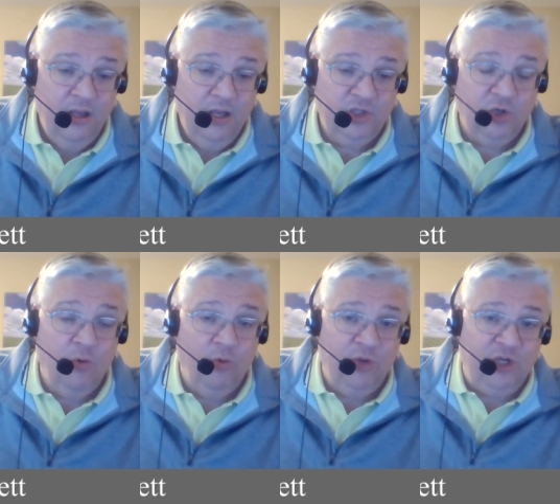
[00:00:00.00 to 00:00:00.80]

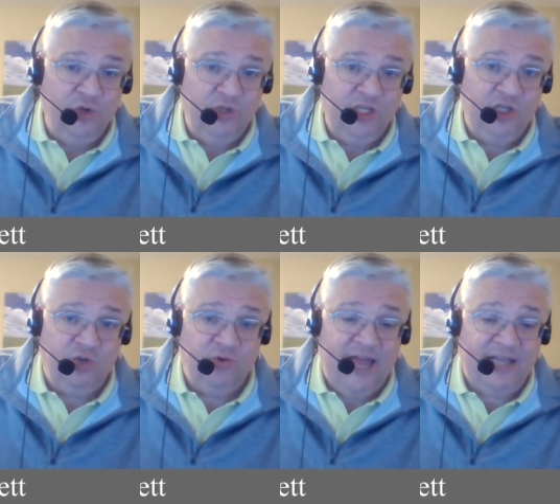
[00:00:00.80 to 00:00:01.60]
So reducing
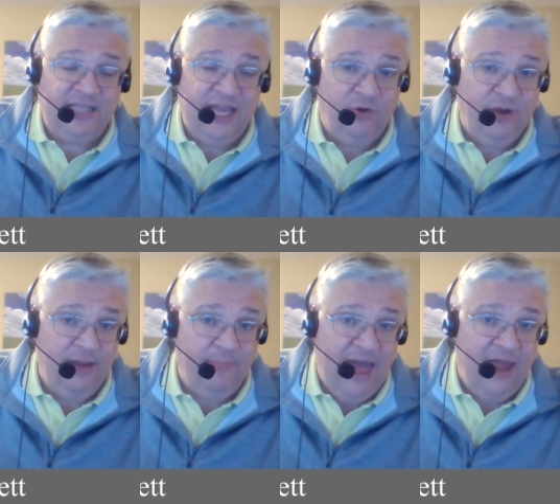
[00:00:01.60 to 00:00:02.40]
stress and
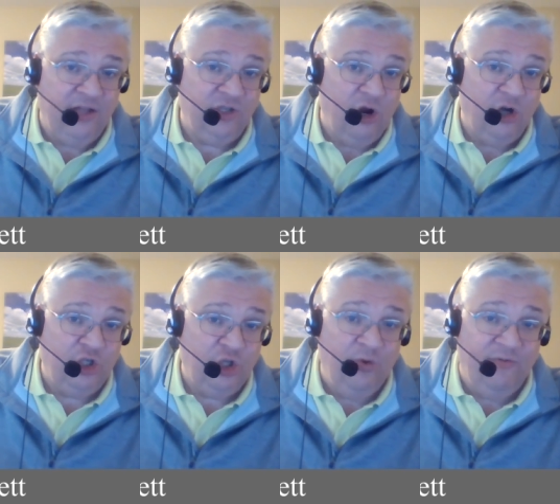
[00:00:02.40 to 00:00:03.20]
creating balance are
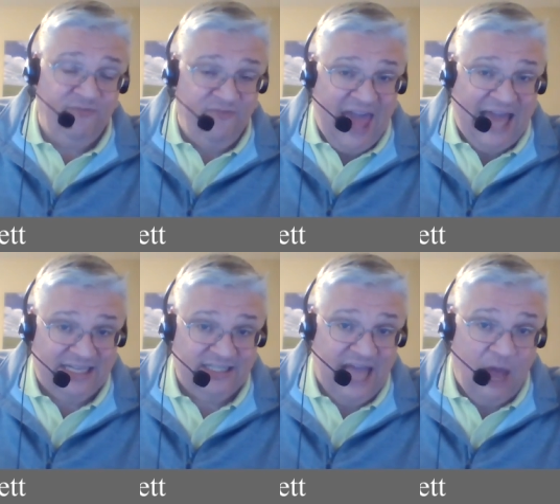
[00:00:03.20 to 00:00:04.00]
2
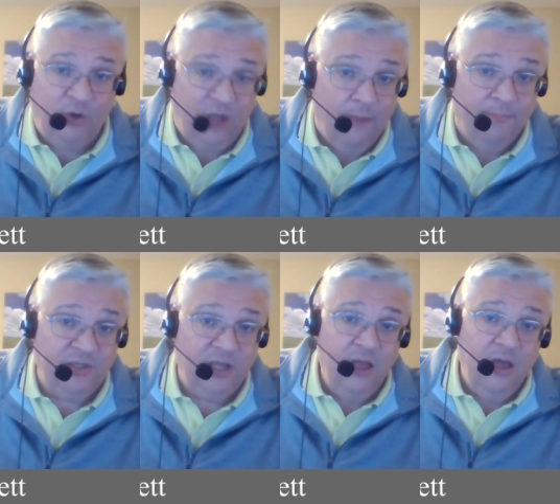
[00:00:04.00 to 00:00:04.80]

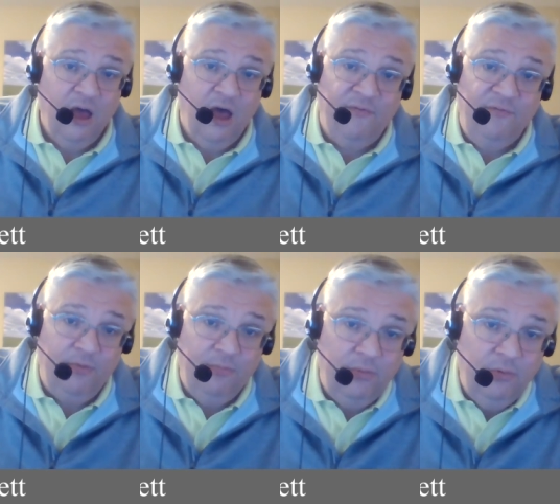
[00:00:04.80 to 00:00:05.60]
outcomes of
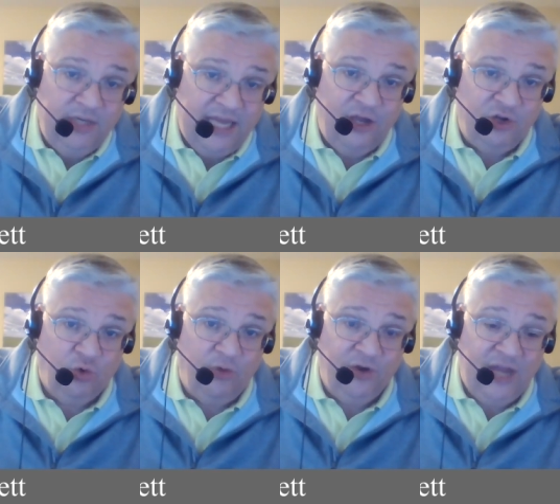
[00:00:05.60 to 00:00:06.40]
taking
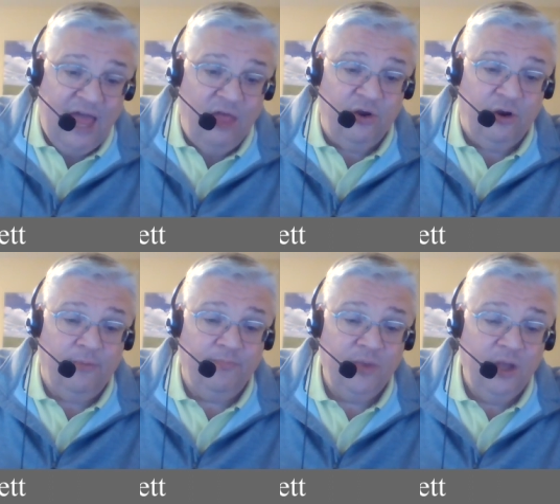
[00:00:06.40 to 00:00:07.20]
control of your
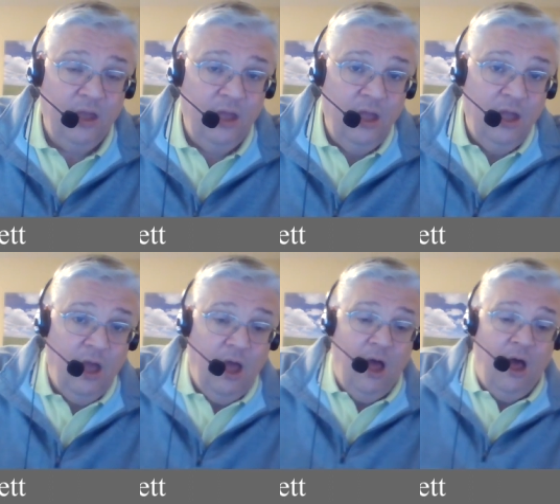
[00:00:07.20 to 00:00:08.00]
calendar.
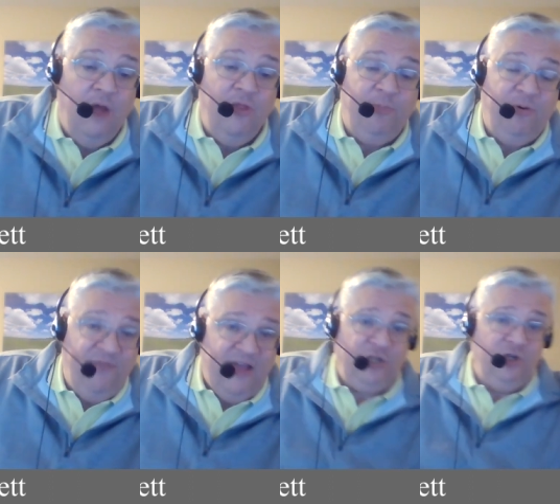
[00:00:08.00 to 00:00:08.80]
On the
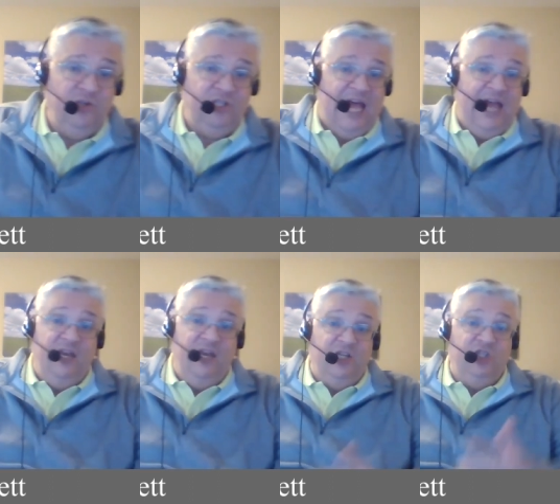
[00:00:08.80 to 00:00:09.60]
professional side,
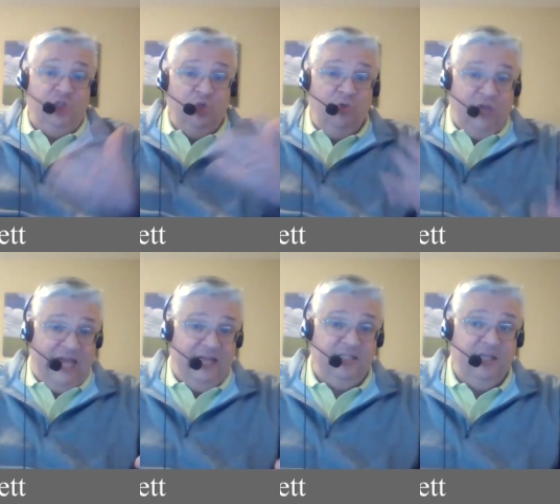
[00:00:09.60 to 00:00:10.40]
it does 2
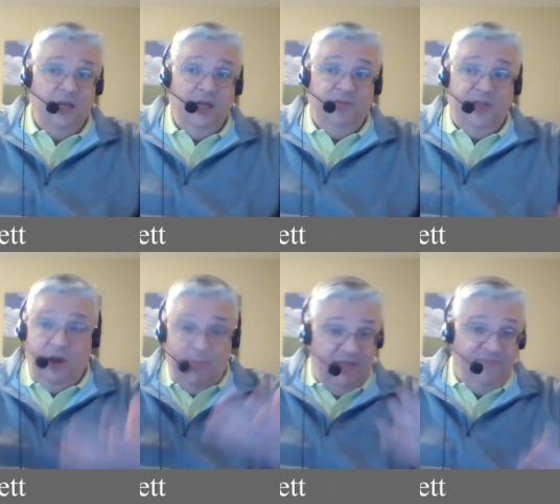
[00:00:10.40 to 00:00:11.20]
things that are
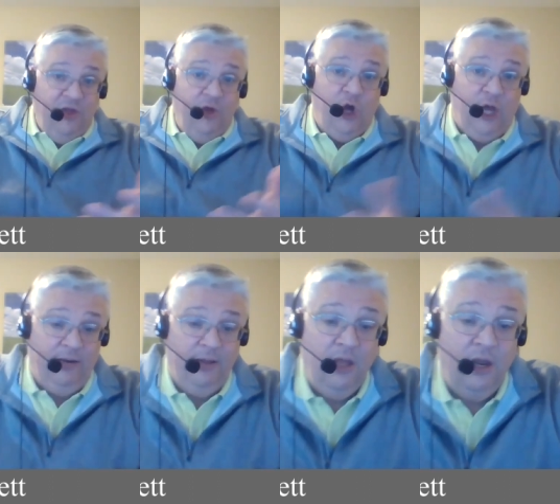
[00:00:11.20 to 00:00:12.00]
going to make you feel
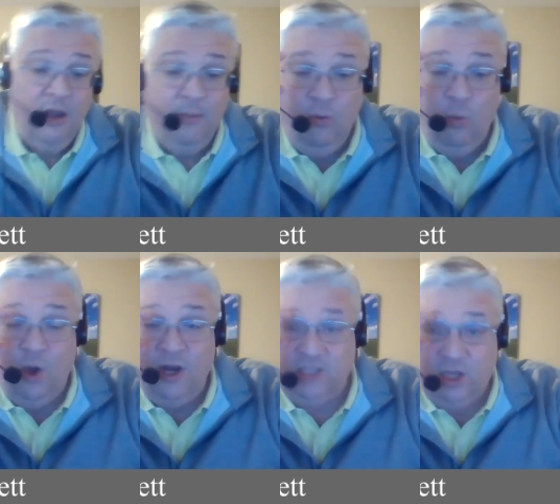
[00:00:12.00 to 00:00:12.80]
good. Number
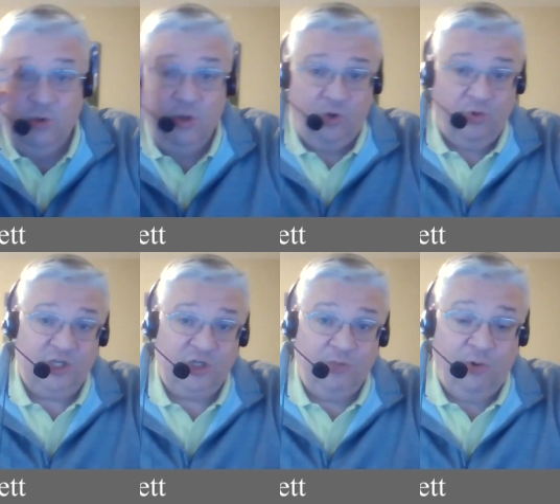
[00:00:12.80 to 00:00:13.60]
1, it's going to
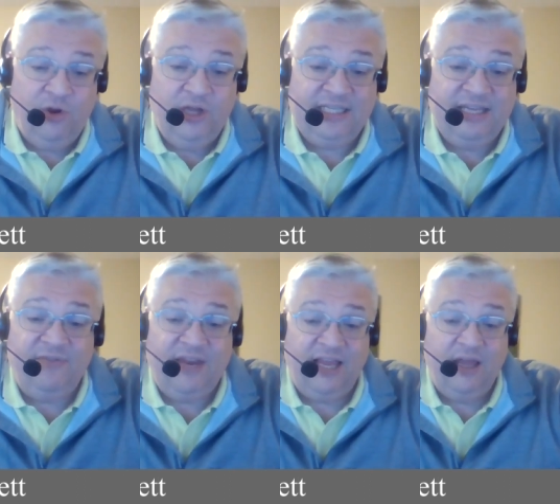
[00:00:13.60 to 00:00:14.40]
increase your
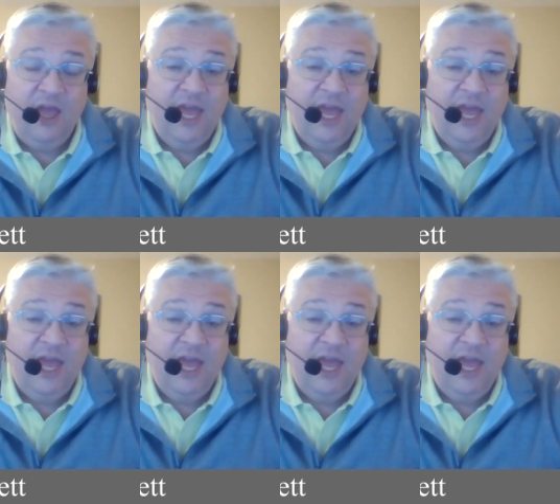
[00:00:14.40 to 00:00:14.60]
productivity.